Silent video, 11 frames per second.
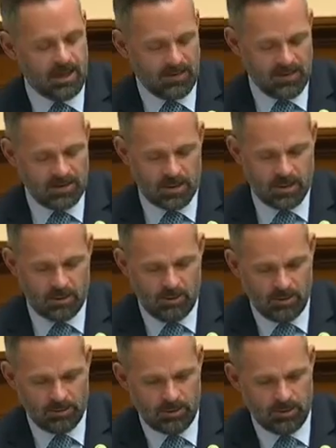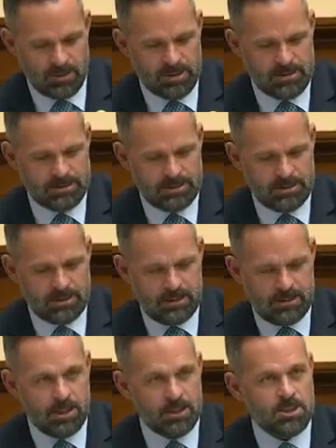and I think that you would both agree,
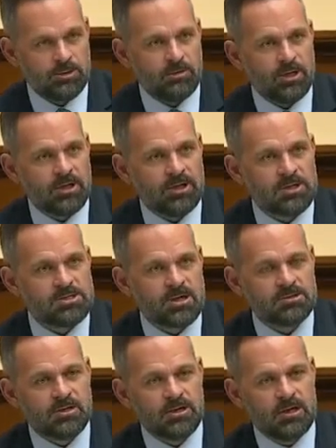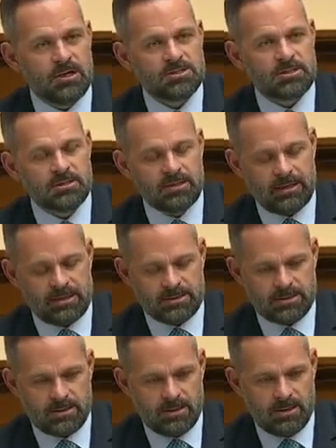General Milley and Secretary Austin, that